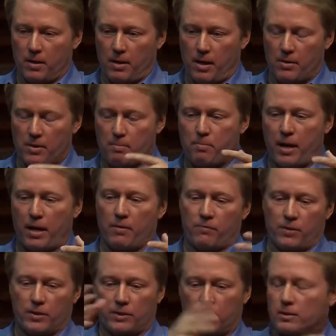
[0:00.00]
on the Bain
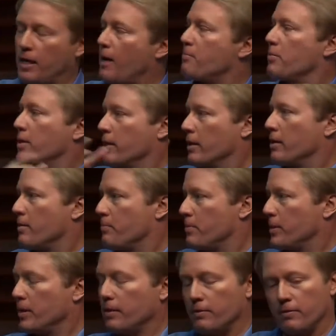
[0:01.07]
versus operating
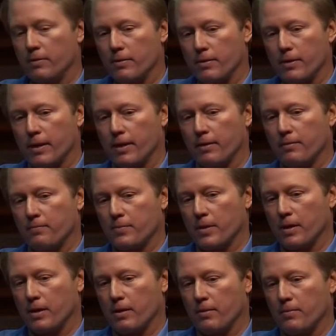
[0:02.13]
company thing,
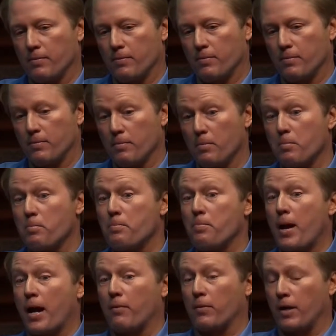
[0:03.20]
uh,
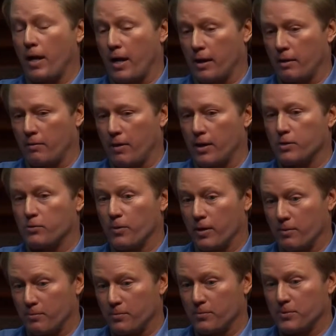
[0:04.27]
back when I
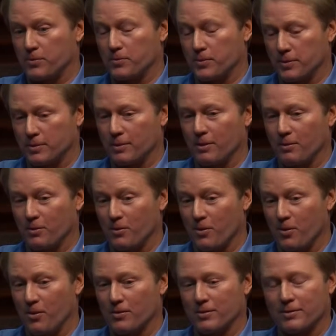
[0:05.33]
graduated, which was a
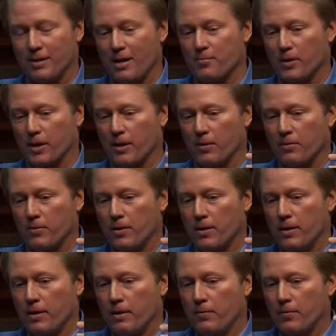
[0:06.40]
long time ago,
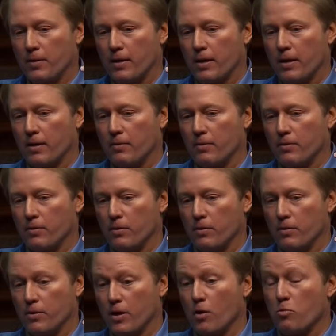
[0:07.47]
uh,
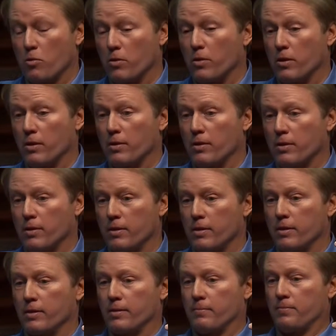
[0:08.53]
there
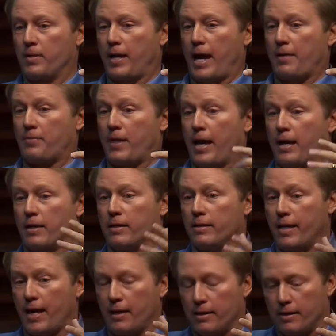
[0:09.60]
at that in
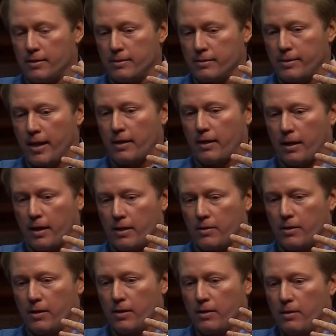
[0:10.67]
that
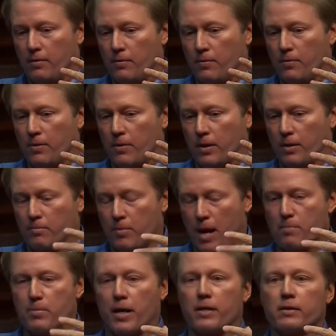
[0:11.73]
decade, in my
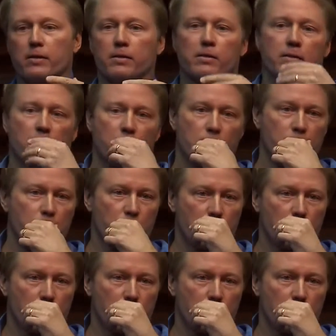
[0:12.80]
mind, the, the